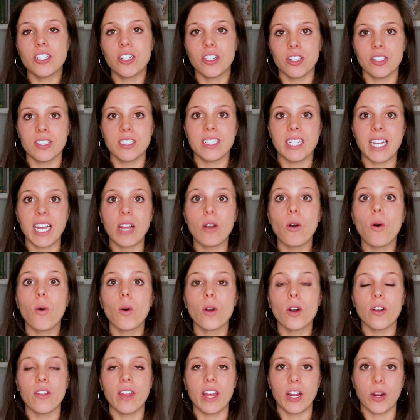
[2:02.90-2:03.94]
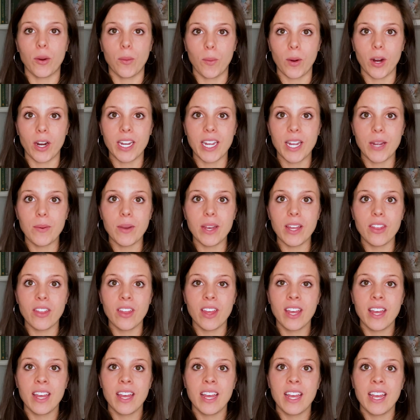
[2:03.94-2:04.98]
or stakeholder that you're working with
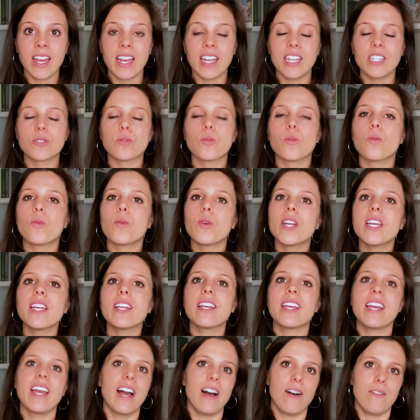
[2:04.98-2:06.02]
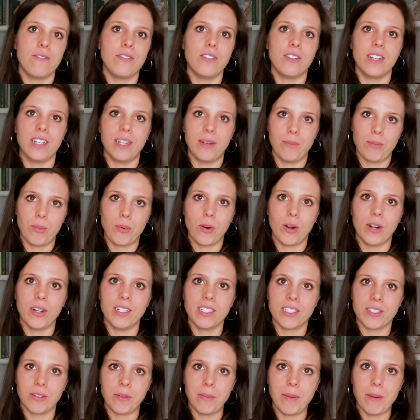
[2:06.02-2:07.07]
is really helpful and important
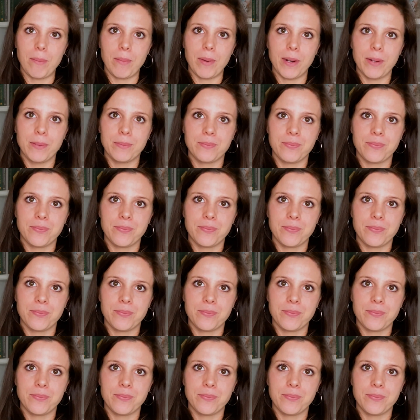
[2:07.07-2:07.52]
to remember.